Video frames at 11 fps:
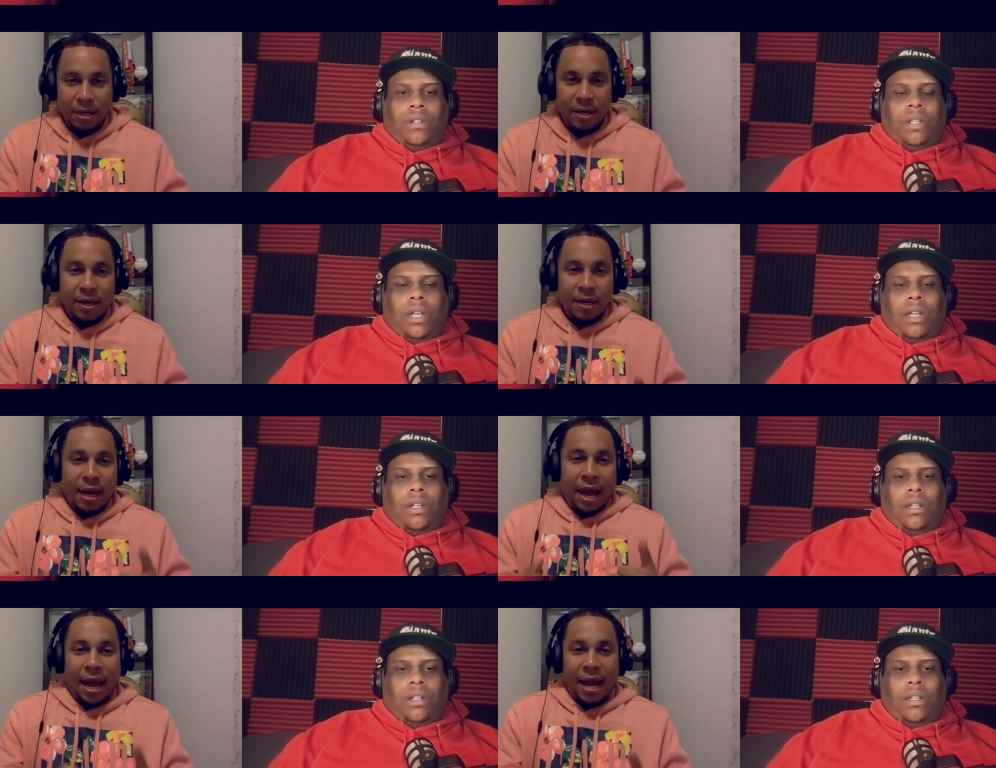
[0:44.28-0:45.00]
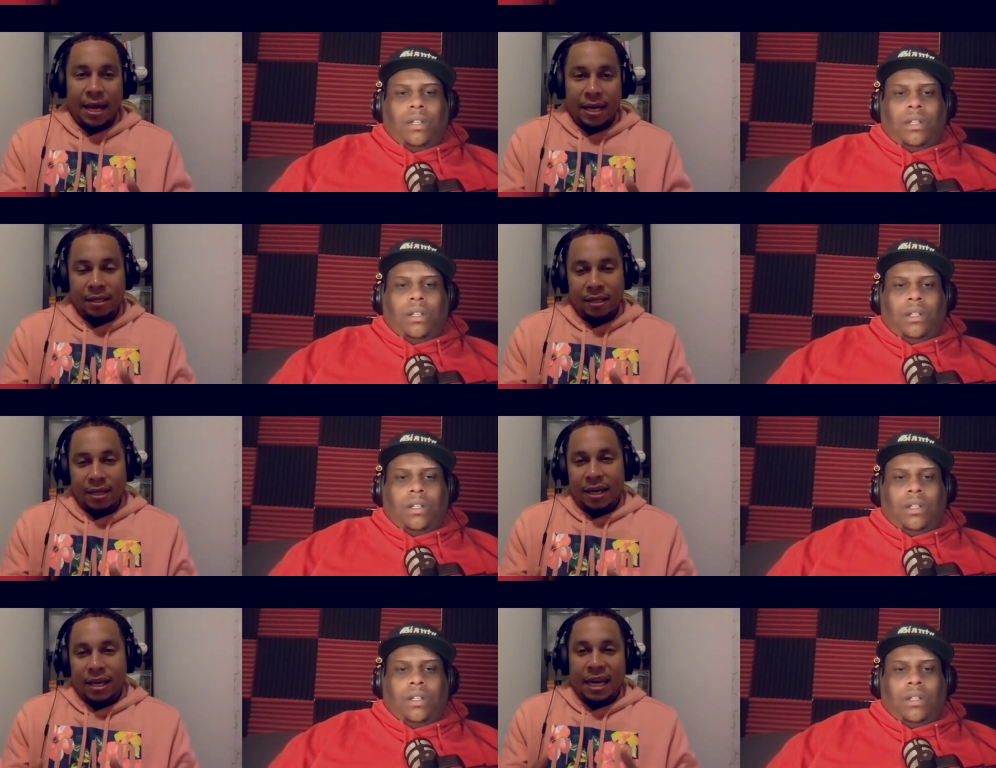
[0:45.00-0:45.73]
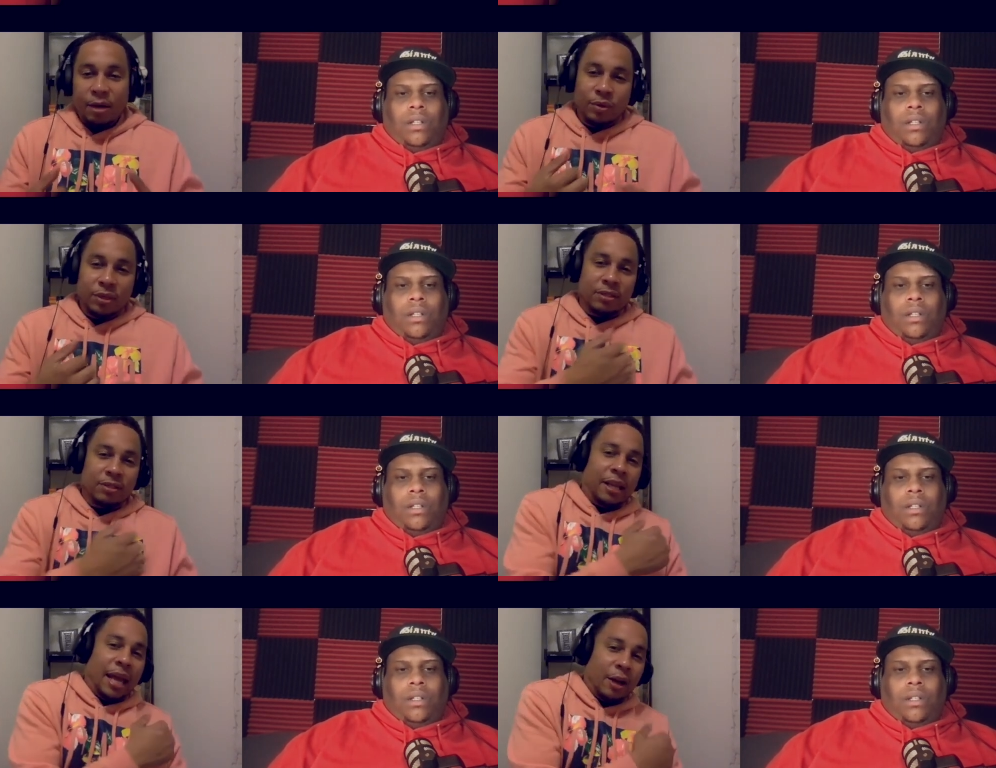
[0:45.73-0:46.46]
Speaker 1: Yeah. And he was
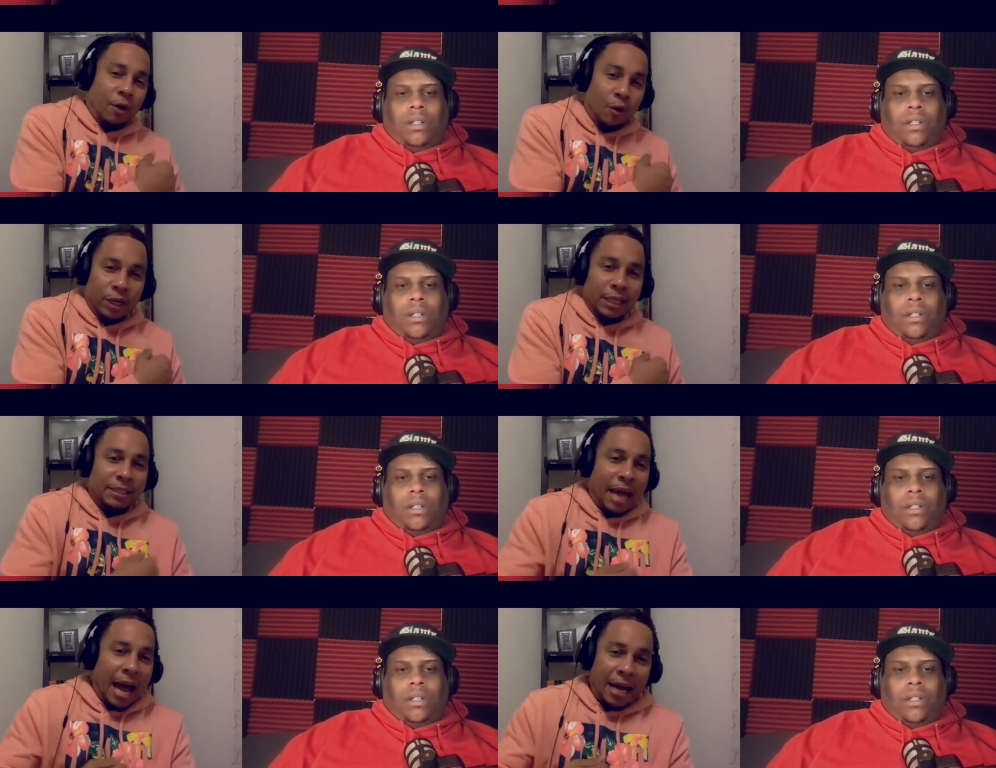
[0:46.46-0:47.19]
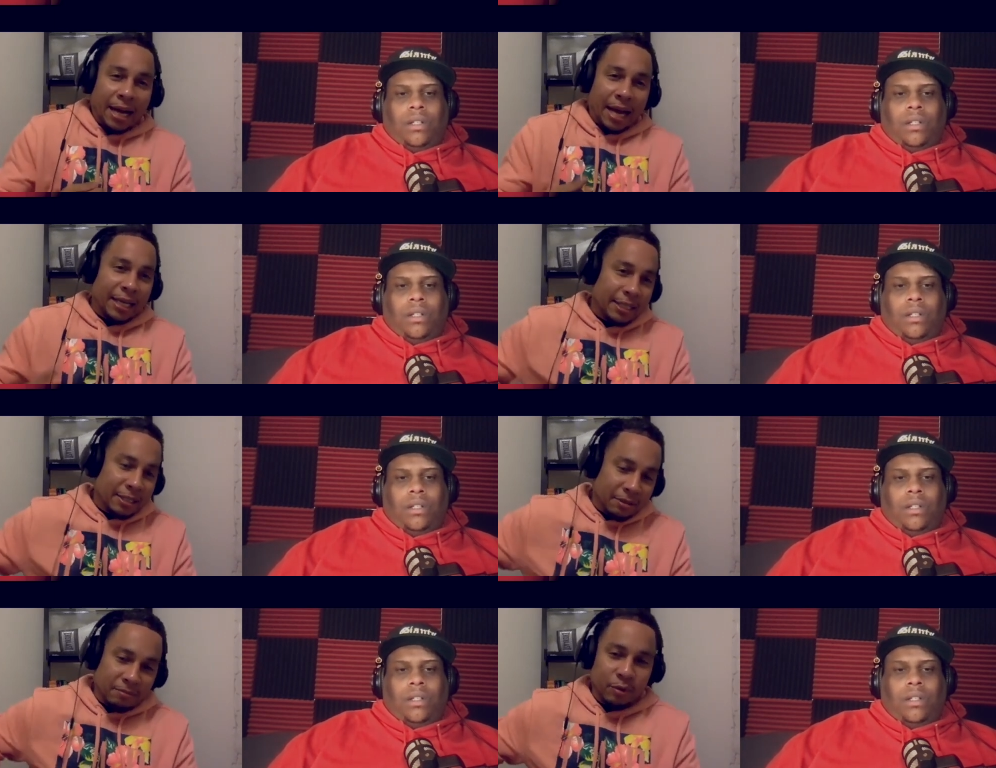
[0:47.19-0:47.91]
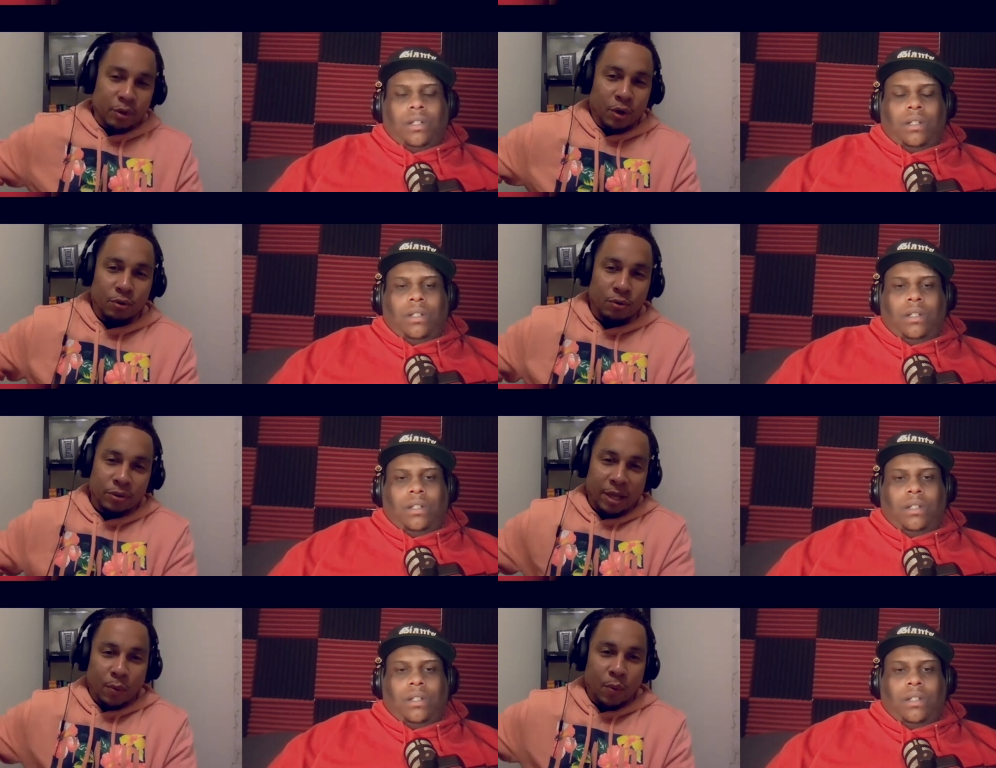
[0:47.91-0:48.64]
like on his side. I guess you know
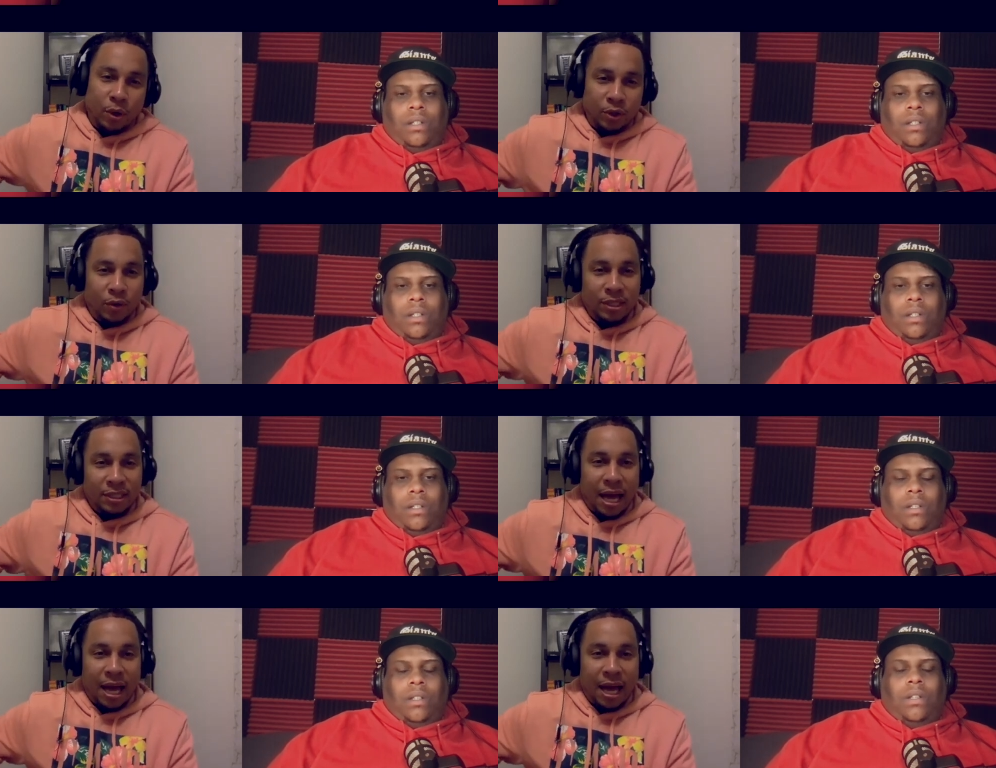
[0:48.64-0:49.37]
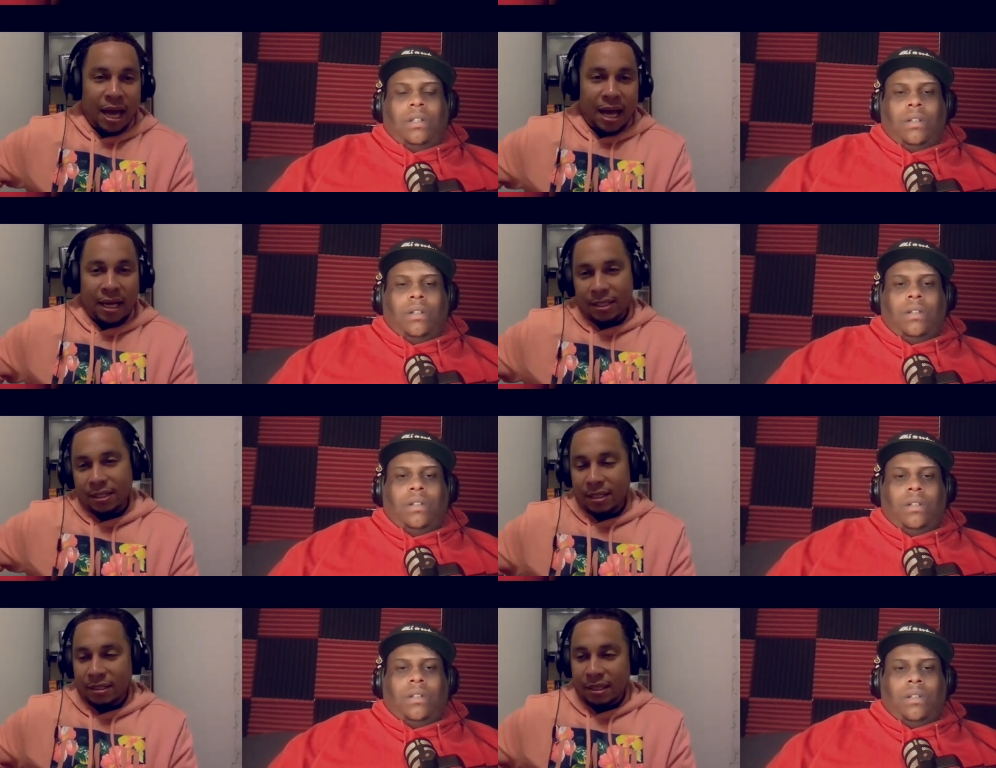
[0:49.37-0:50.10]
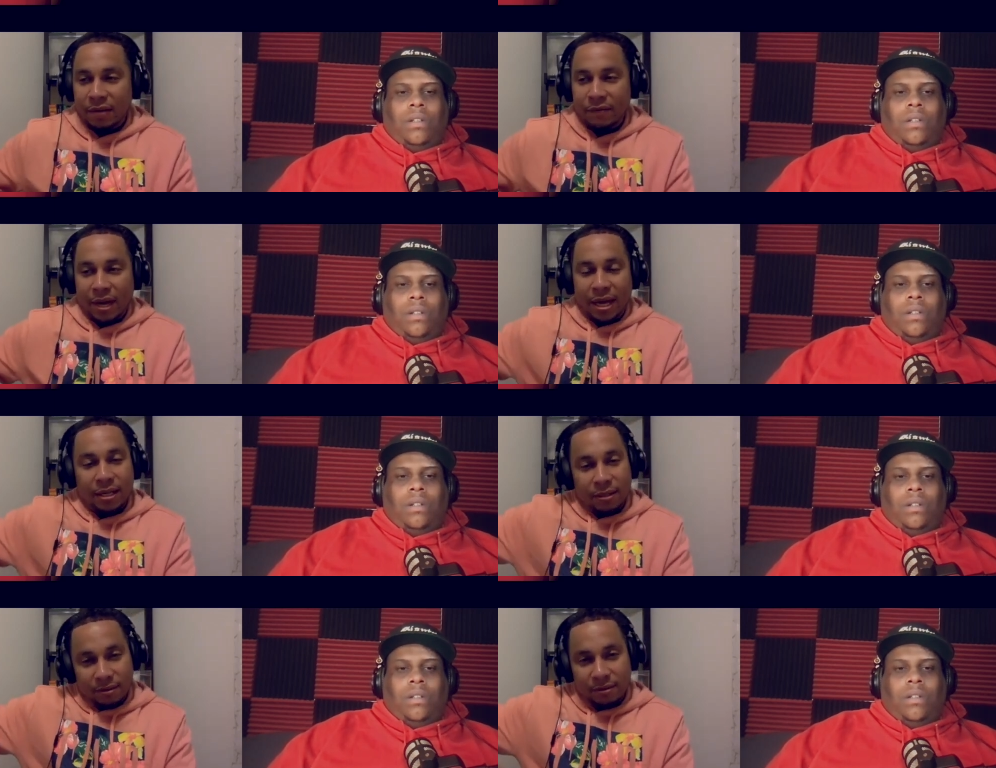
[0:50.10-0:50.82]
they were working on his side and stuff,
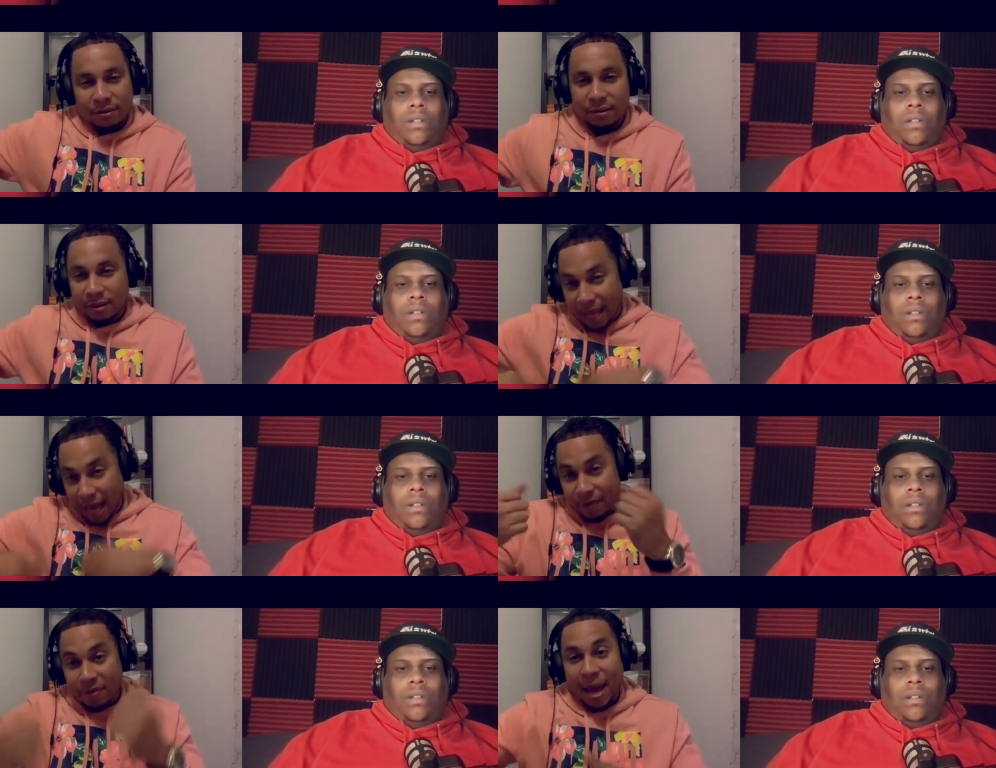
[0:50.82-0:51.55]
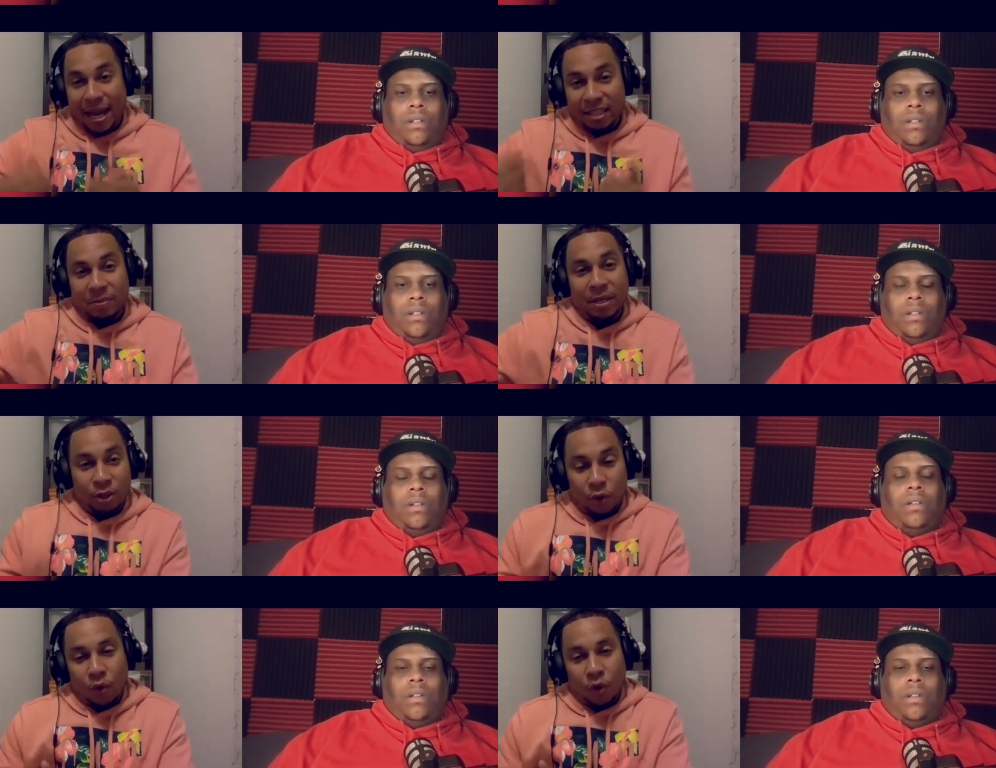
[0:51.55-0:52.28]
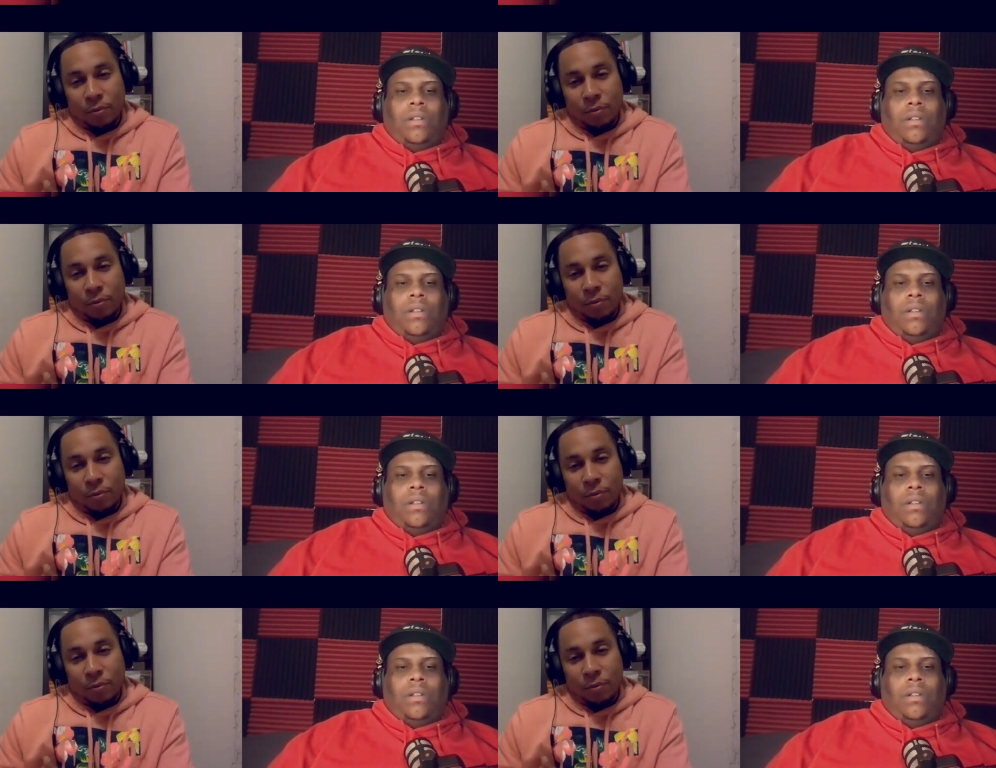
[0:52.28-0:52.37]
and the heavy bag is being thrown on him, and